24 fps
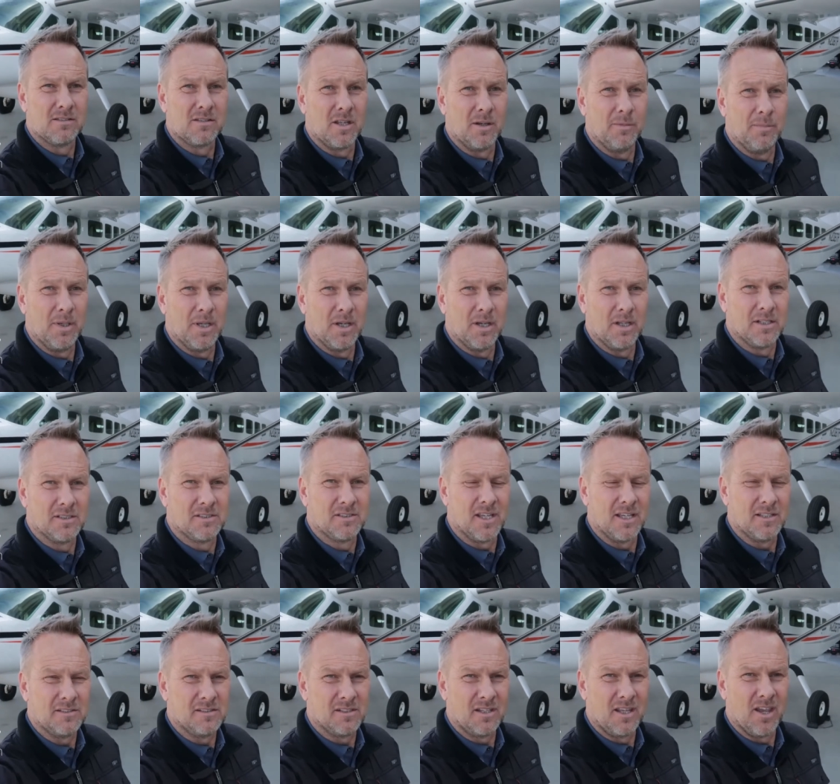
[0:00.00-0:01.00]
is gonna be on a
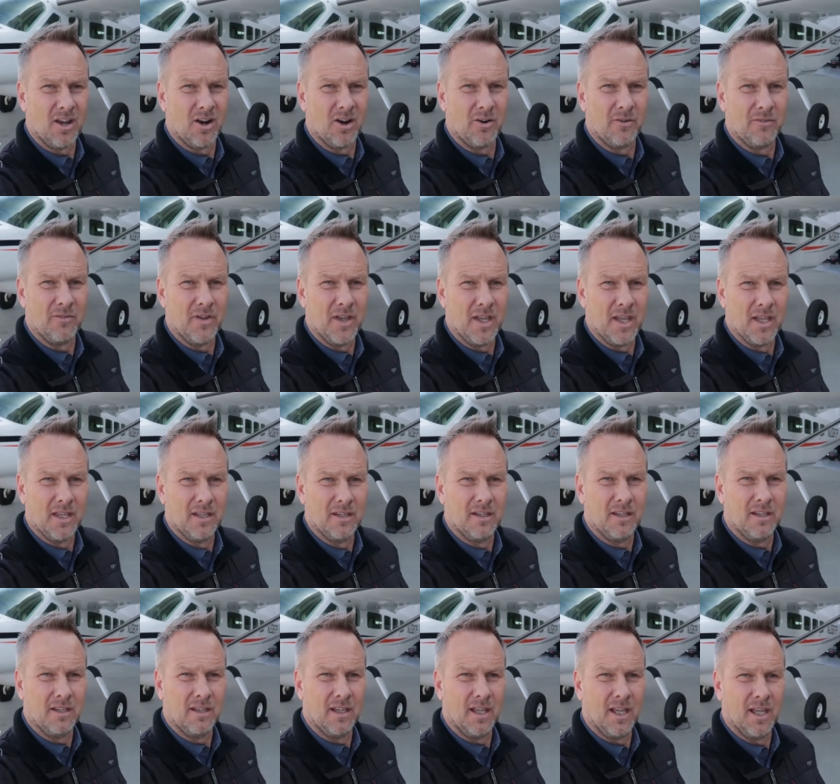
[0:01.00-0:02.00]
Cessna Caravan.
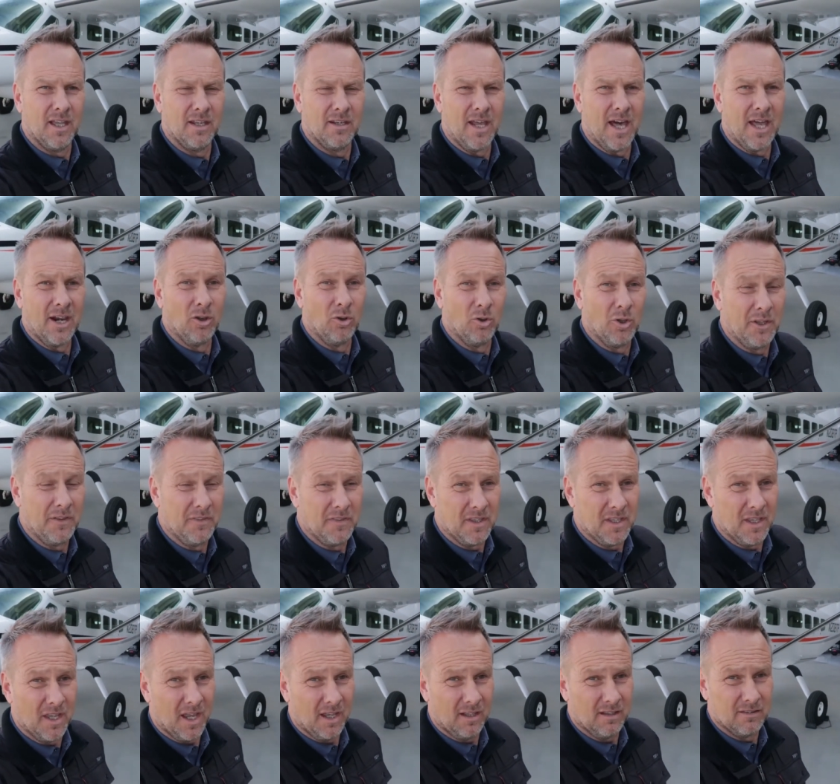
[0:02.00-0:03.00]
And not only
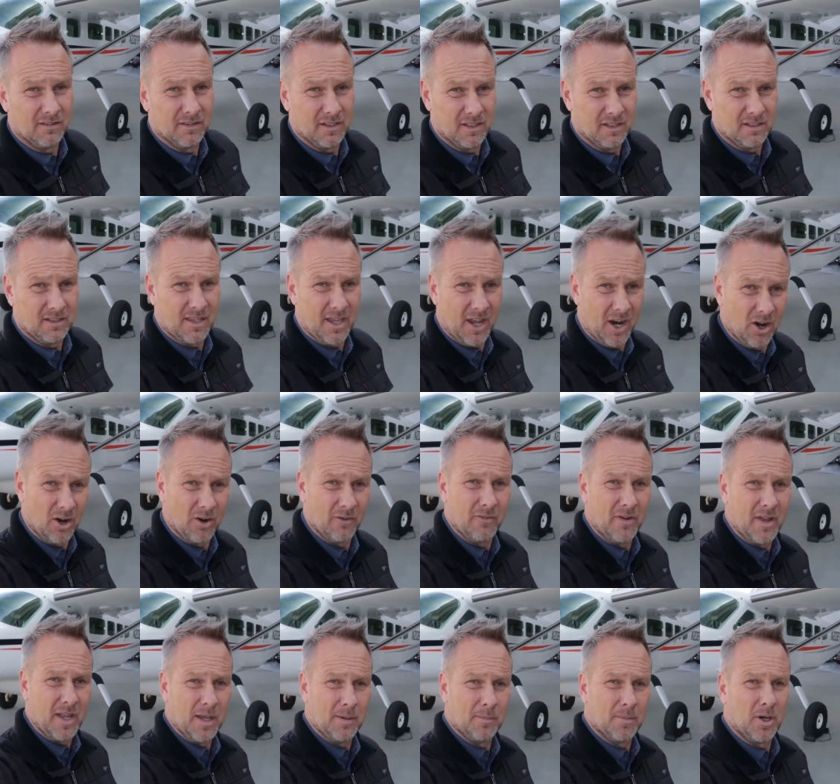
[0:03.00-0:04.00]
the, the
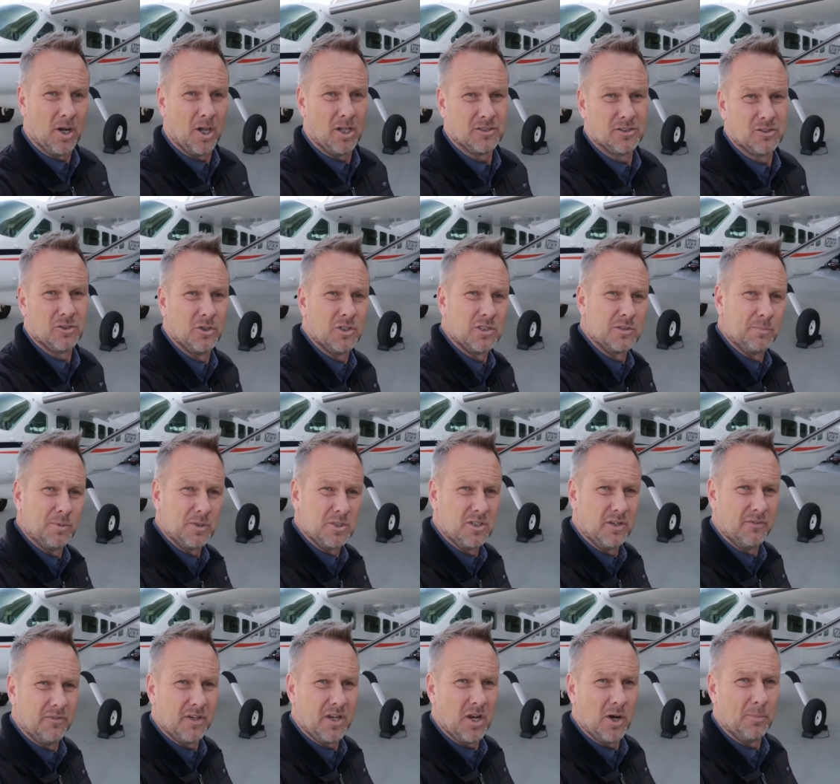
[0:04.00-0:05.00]
Caravan, but also a
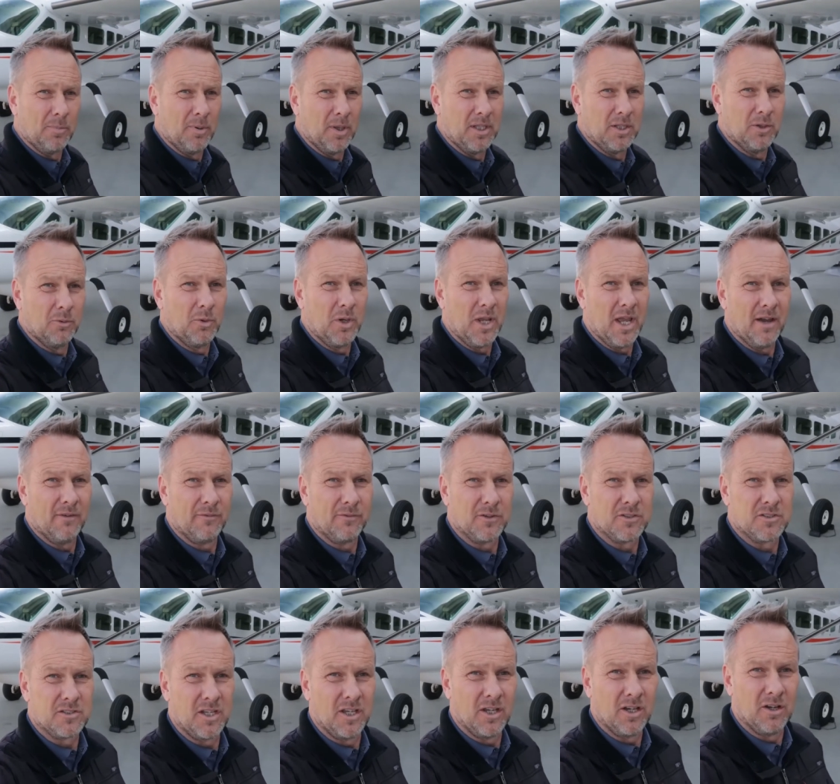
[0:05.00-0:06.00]
specific airplane that we have
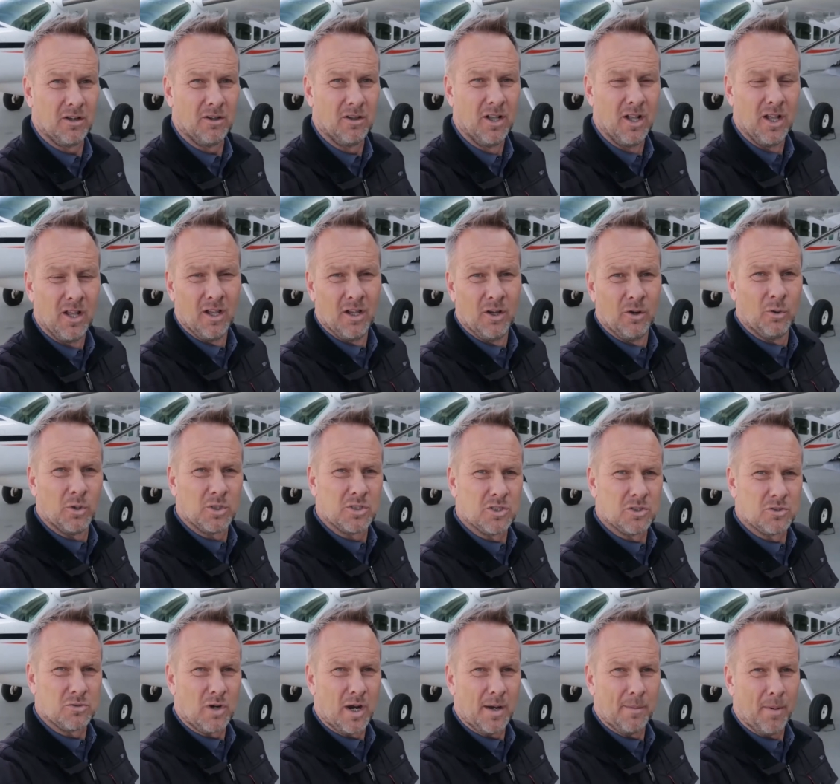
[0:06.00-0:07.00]
for sale,
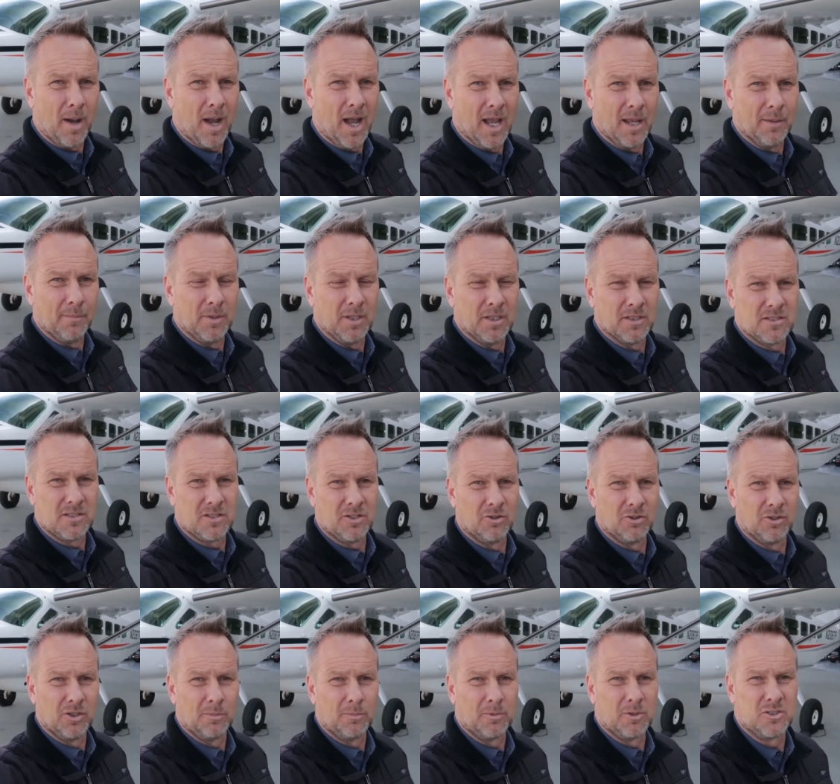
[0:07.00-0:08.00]
which is right behind me. It's
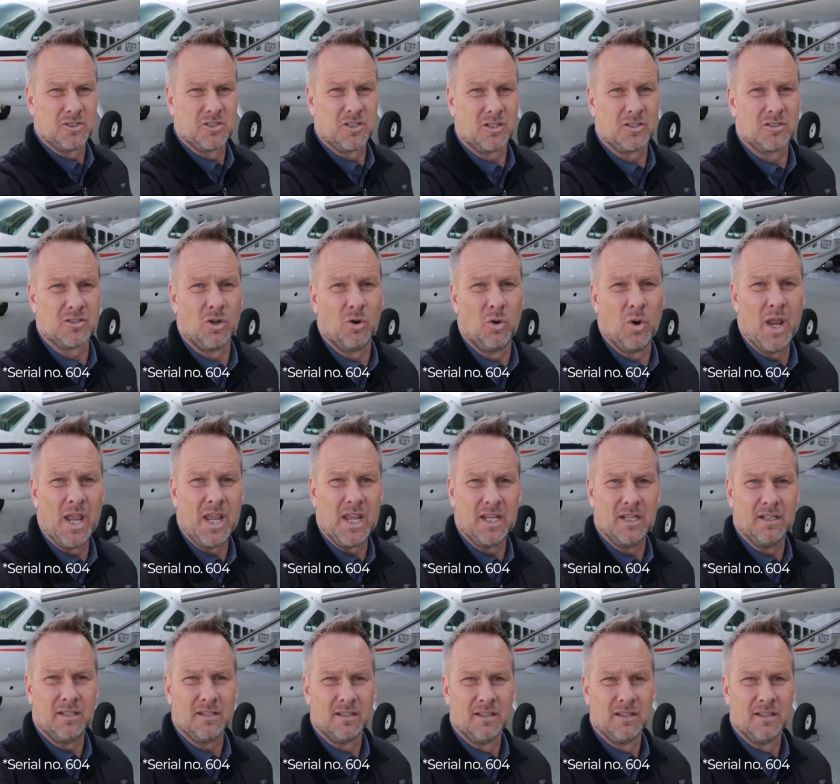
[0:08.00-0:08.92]
serial number 608.